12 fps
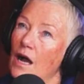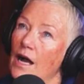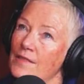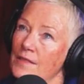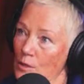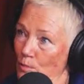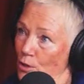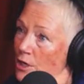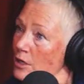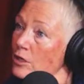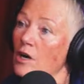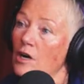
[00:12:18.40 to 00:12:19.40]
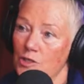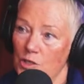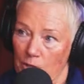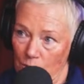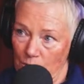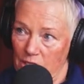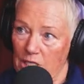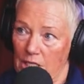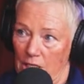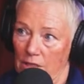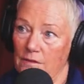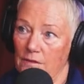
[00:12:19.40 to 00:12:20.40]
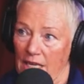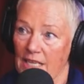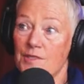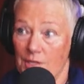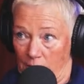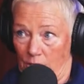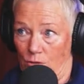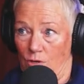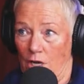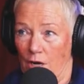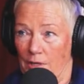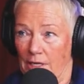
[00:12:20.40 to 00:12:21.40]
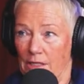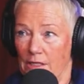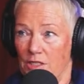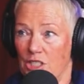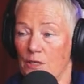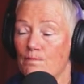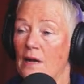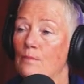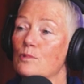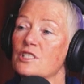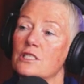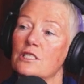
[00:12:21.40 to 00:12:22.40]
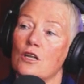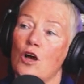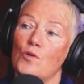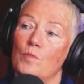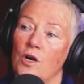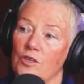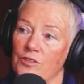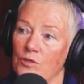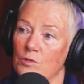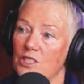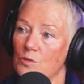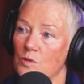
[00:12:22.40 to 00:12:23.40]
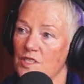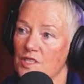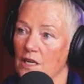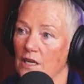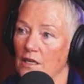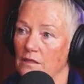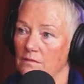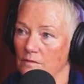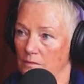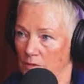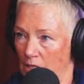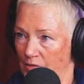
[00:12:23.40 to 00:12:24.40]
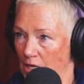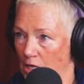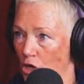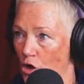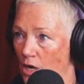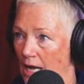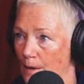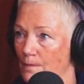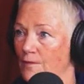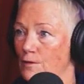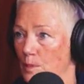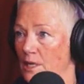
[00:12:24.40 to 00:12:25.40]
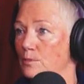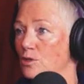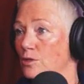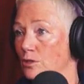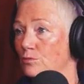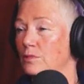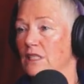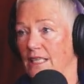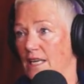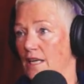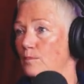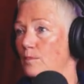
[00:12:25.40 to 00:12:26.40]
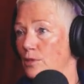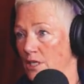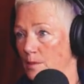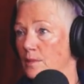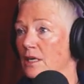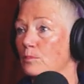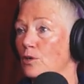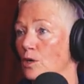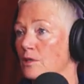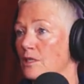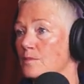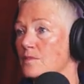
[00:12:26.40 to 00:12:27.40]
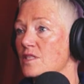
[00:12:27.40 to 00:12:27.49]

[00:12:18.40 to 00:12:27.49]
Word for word: I think a Hospital still is still going. Yeah. She, Mum was in Lomond, which was the the lockup for people who really had pretty big problems.